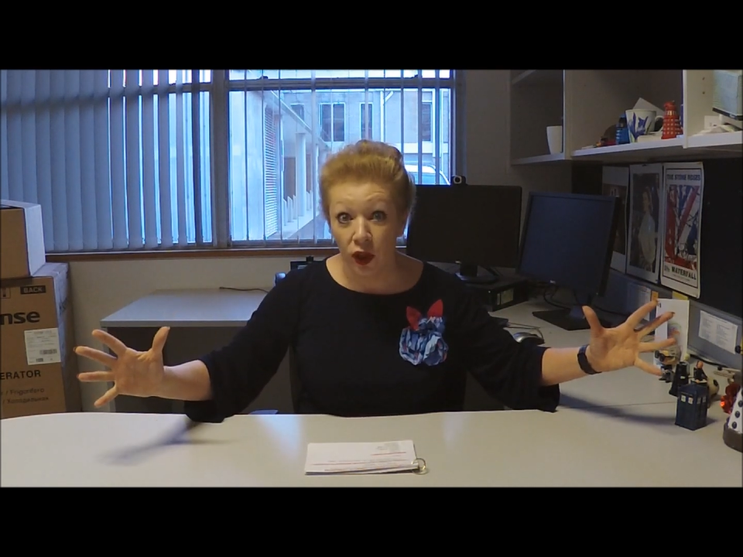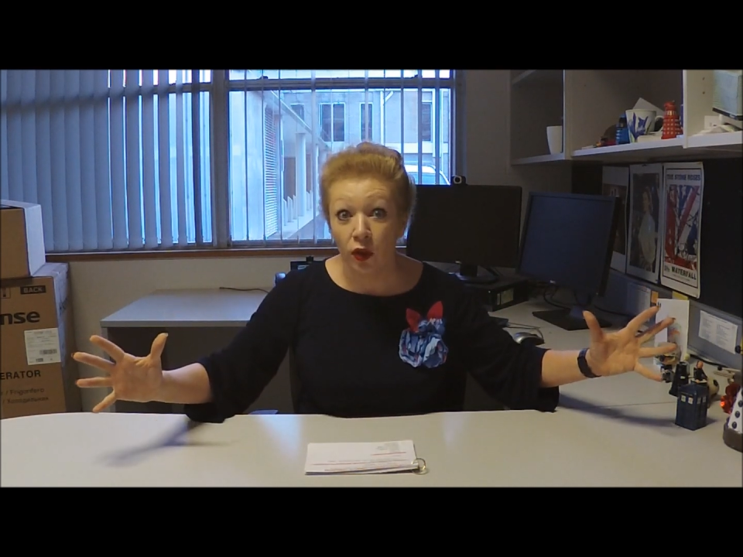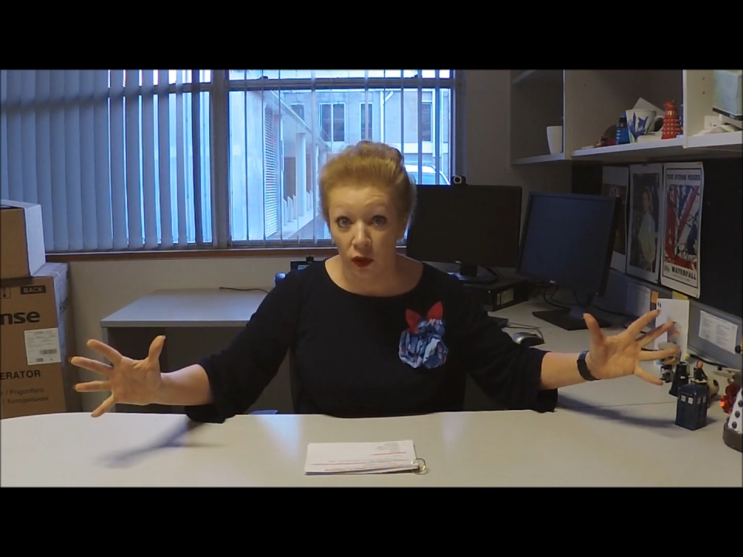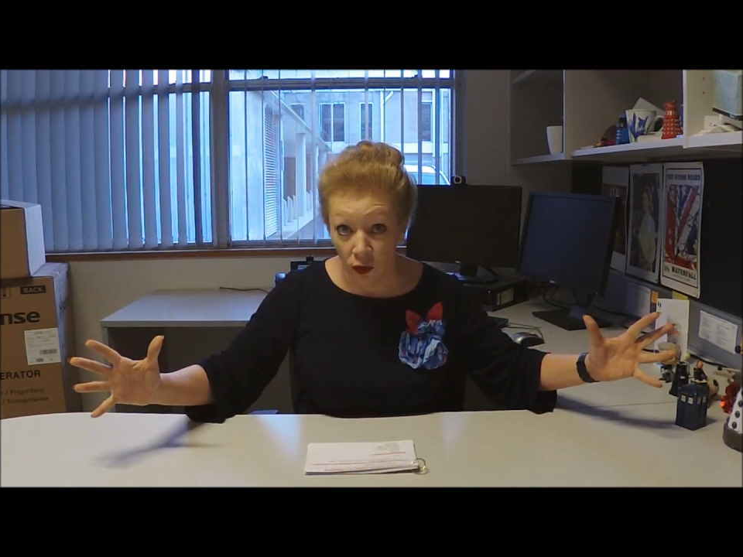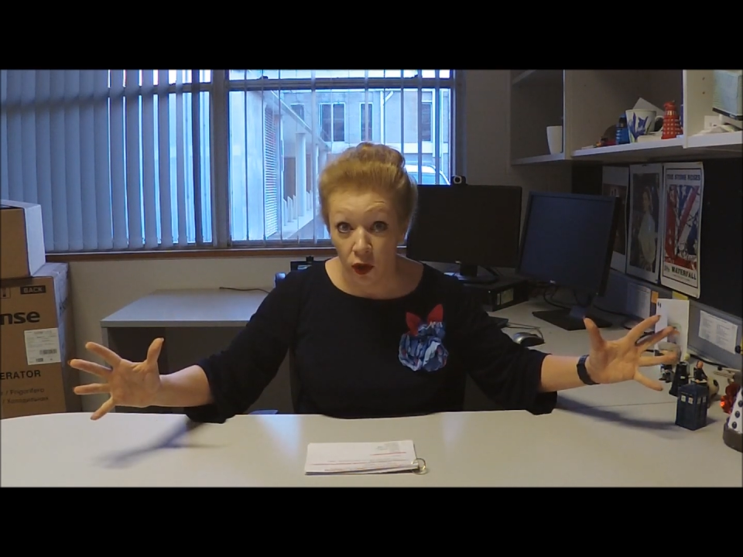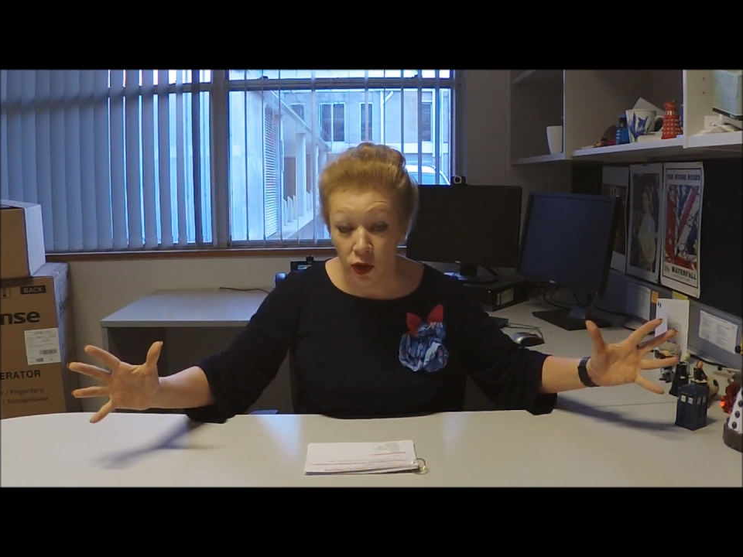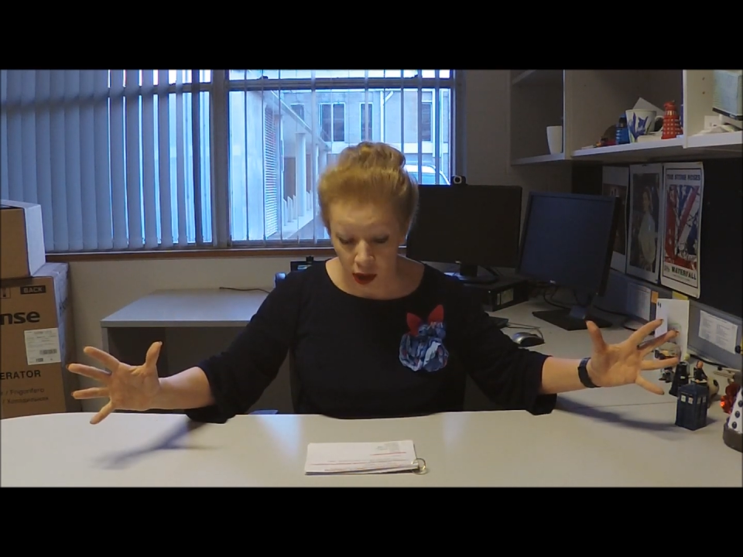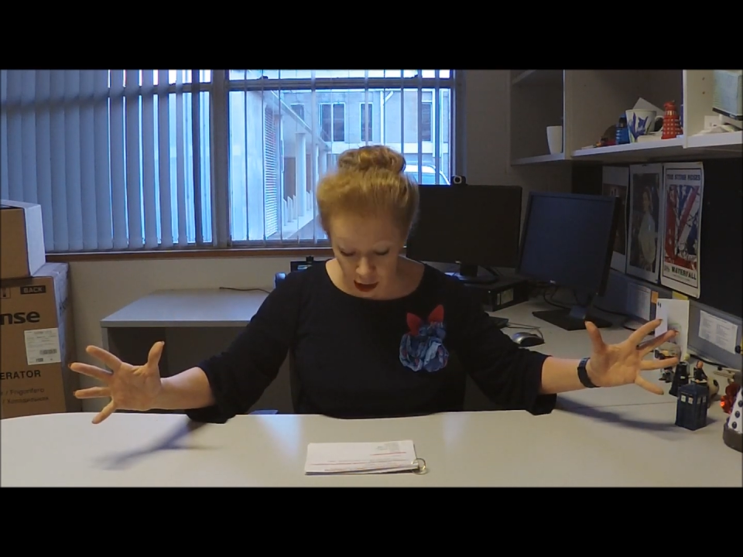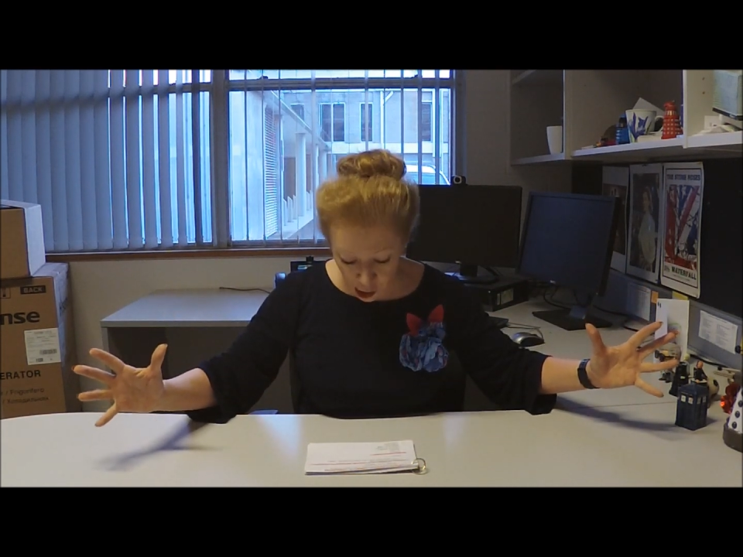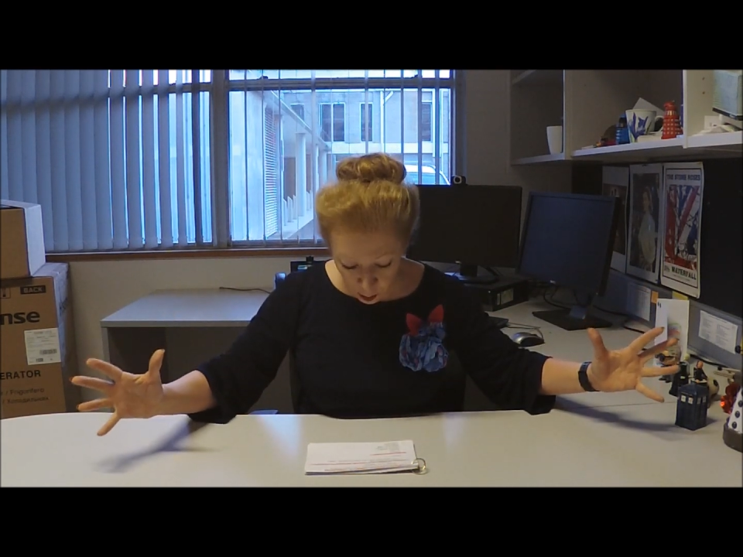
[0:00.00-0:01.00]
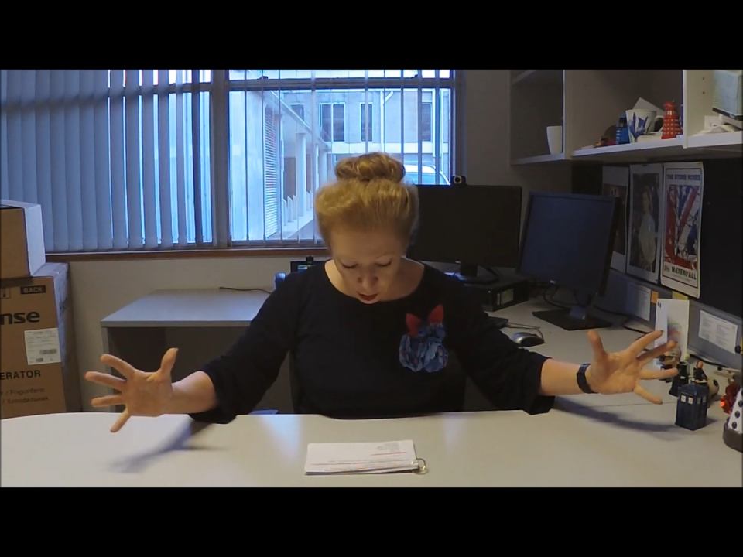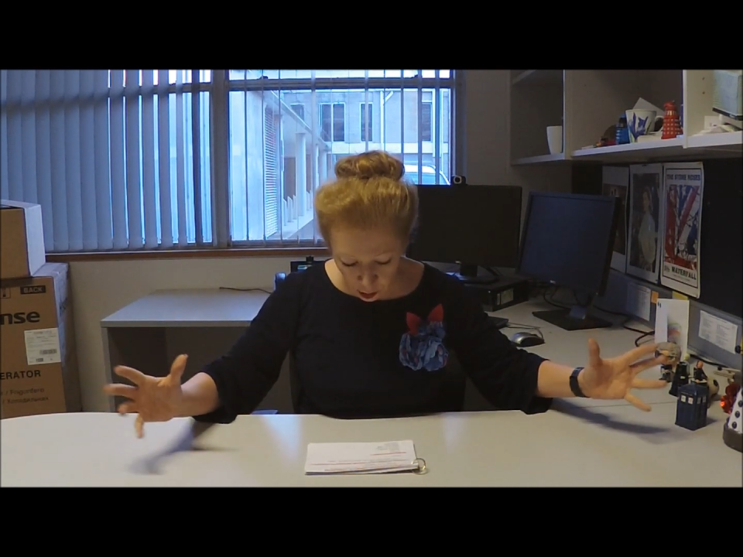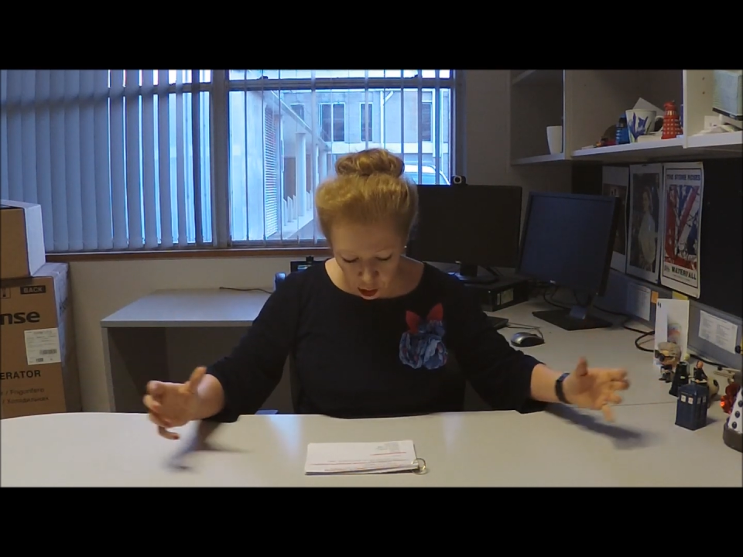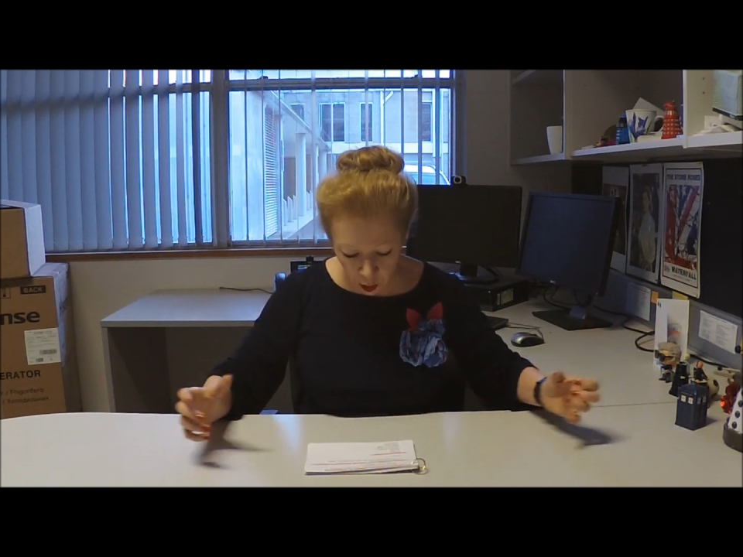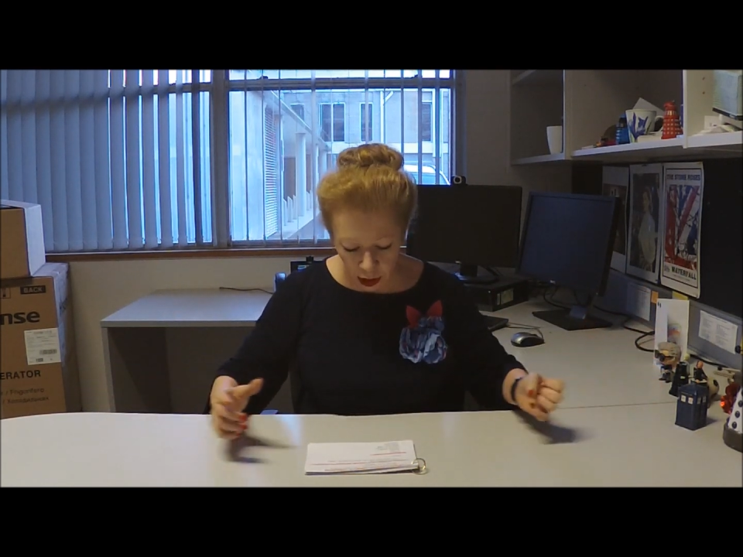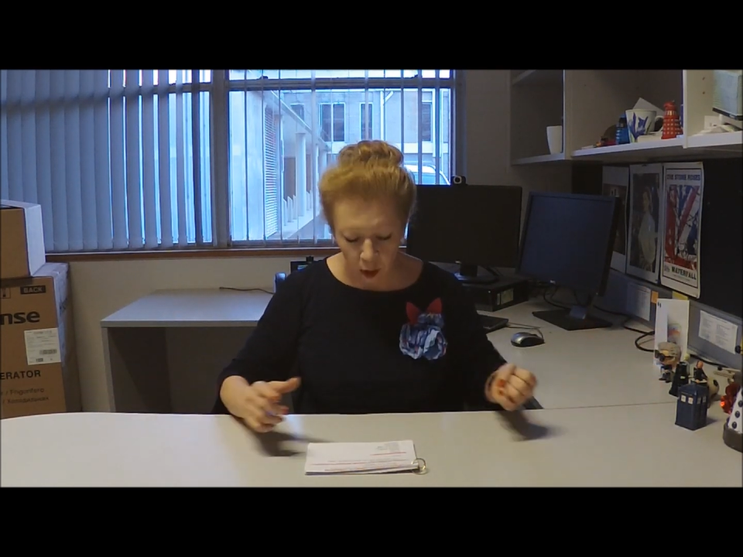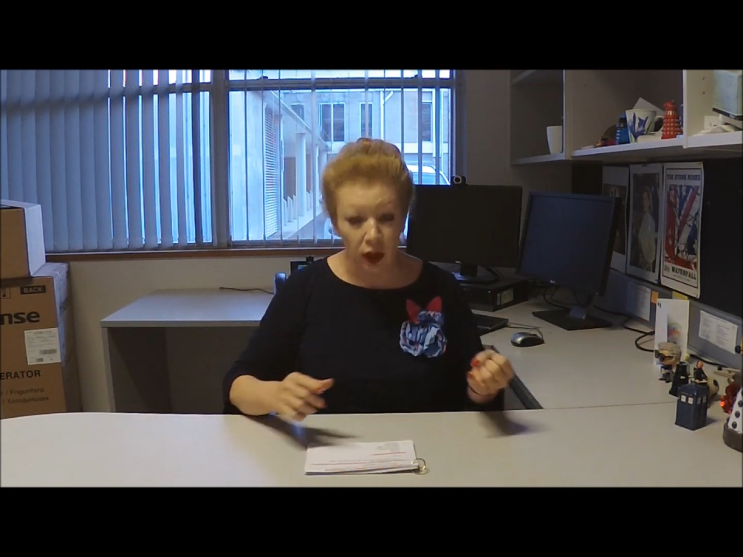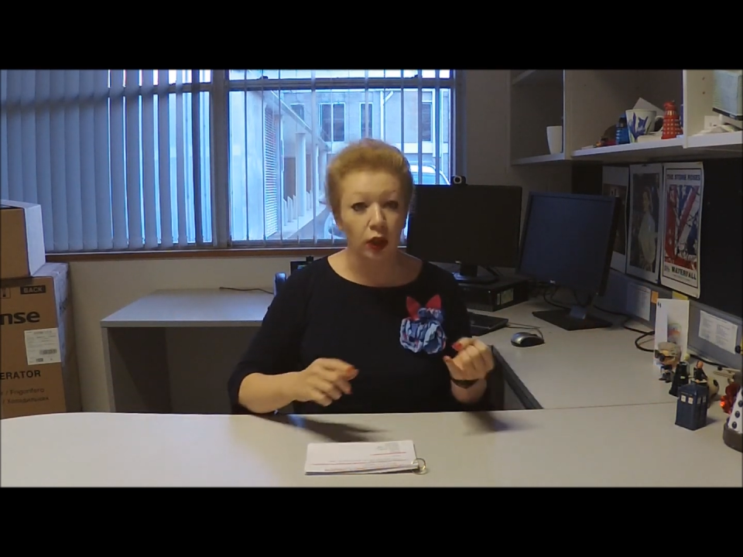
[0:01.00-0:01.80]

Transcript: university, to be honest with you.